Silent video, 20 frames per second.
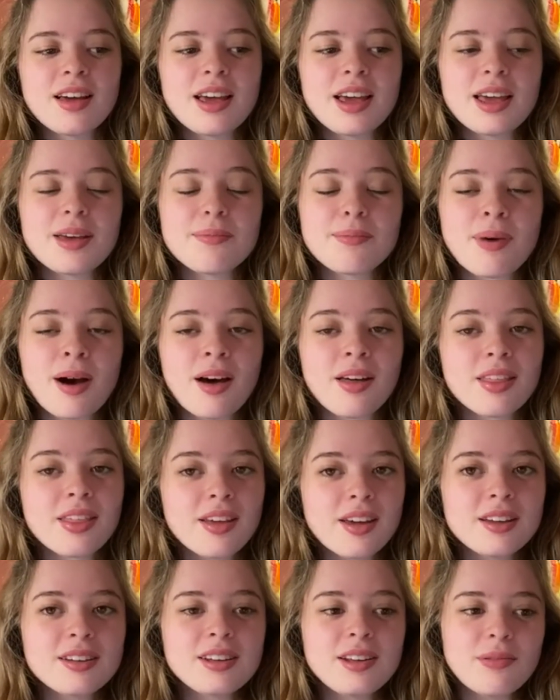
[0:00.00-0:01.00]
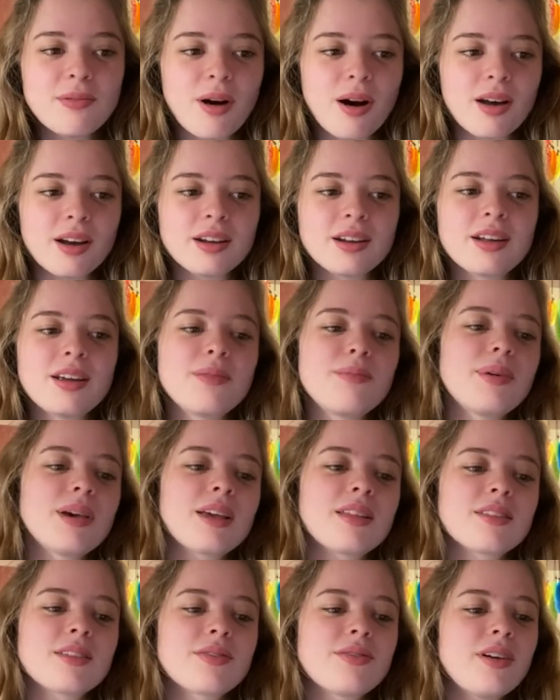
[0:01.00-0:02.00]
In bar 31
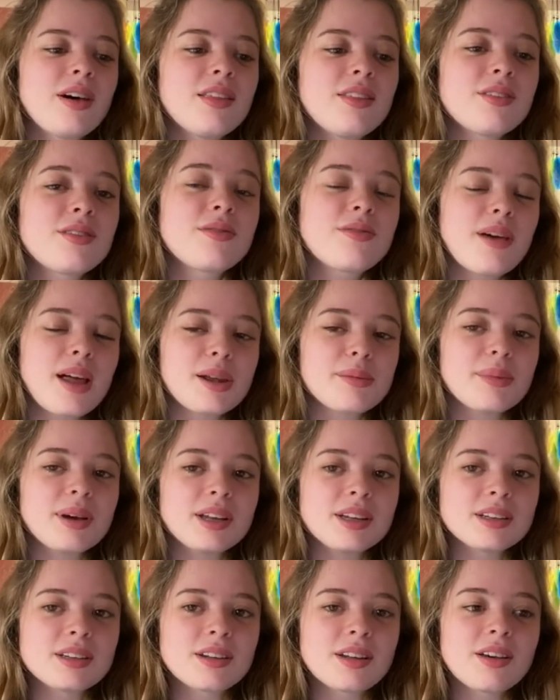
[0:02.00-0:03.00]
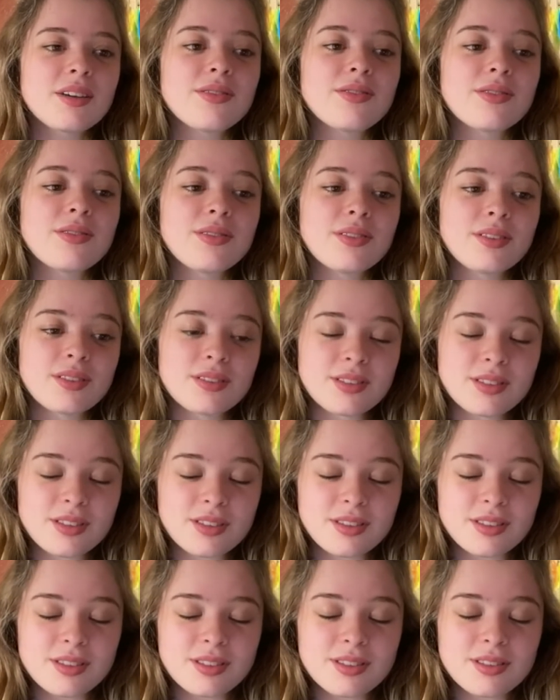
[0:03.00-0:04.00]
begins a further development of
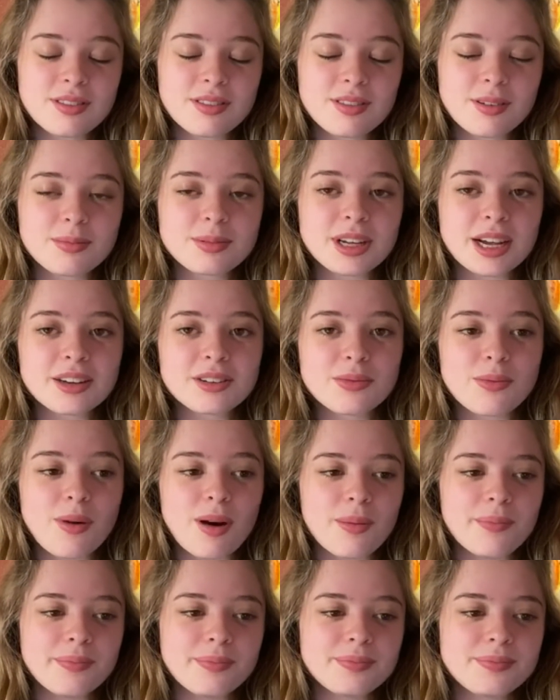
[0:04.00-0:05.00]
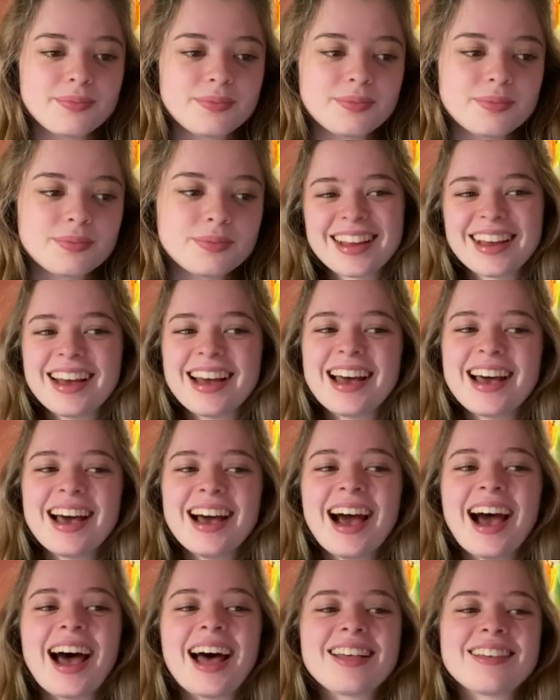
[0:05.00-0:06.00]
subject 1.
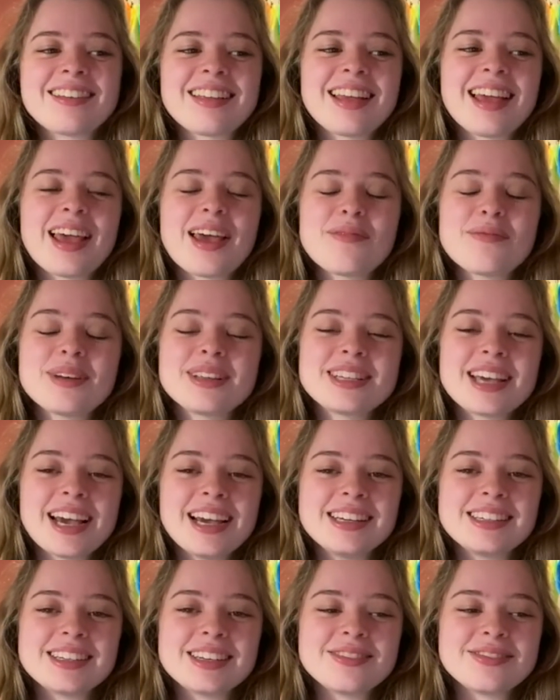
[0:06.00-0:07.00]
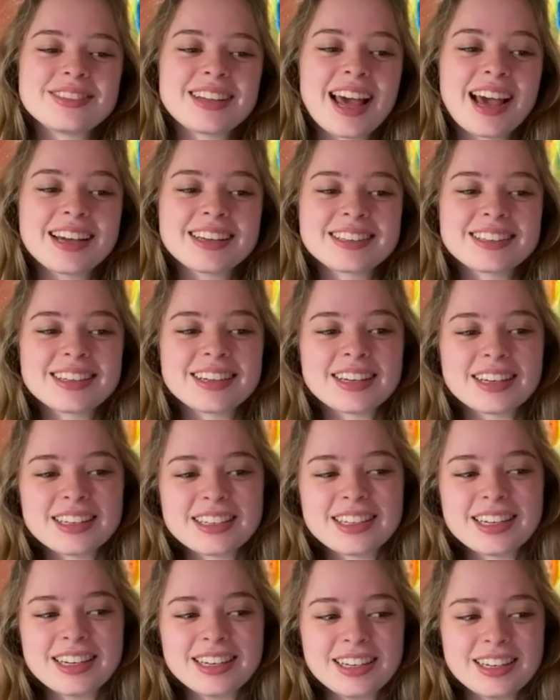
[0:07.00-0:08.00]
As the imitative texture
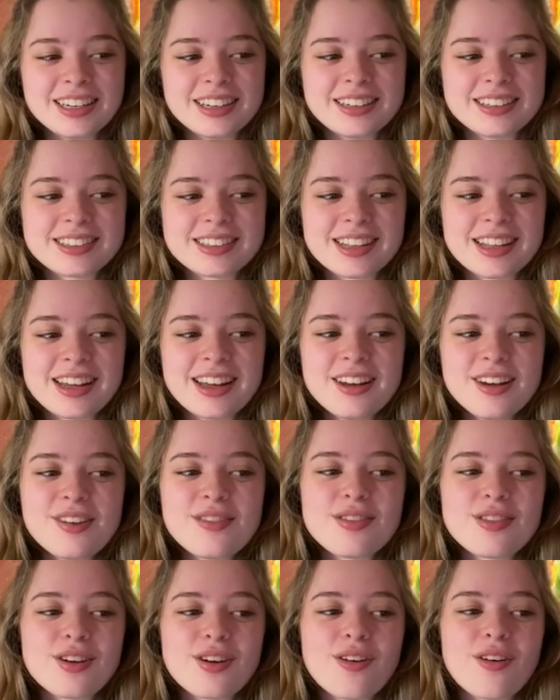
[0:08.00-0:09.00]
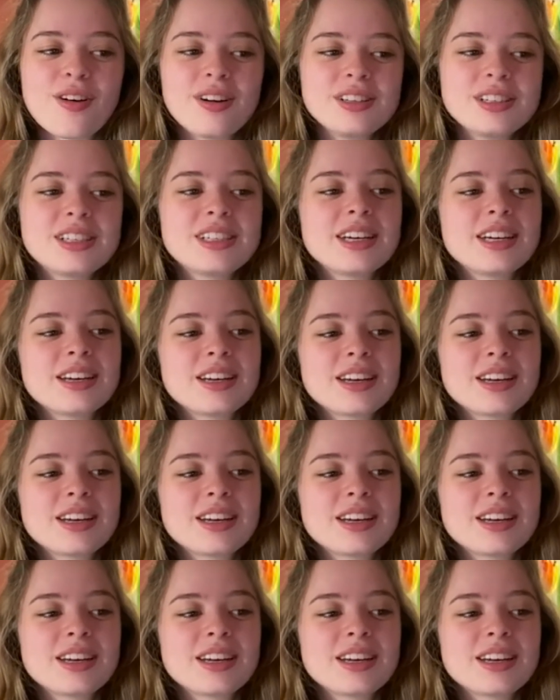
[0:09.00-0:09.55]
continues, the crotchet